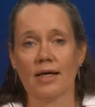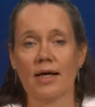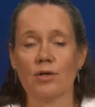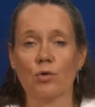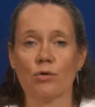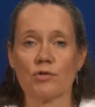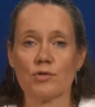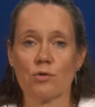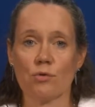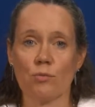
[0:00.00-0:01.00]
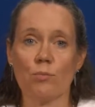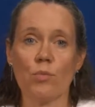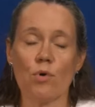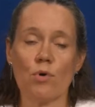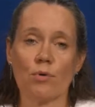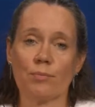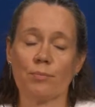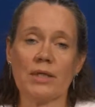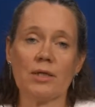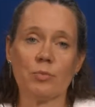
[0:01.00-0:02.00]
and also more
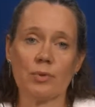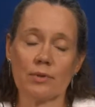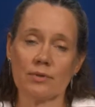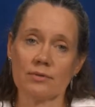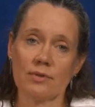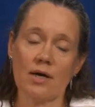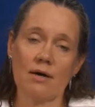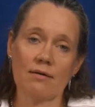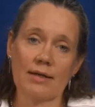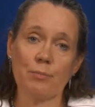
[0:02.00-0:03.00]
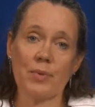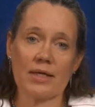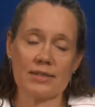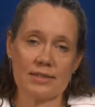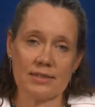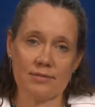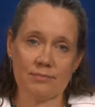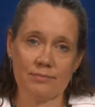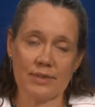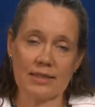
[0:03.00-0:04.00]
people are impacted
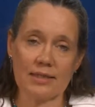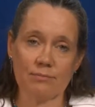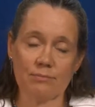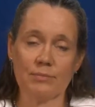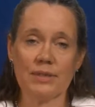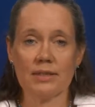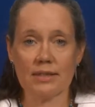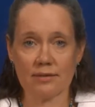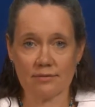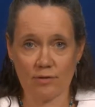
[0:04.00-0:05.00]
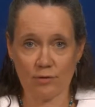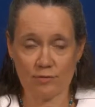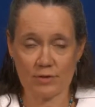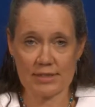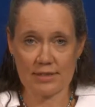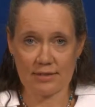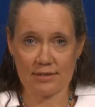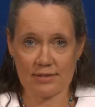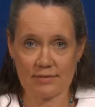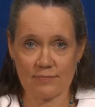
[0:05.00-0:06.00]
by building of the
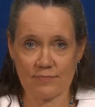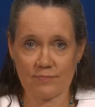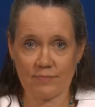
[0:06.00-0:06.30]
sites.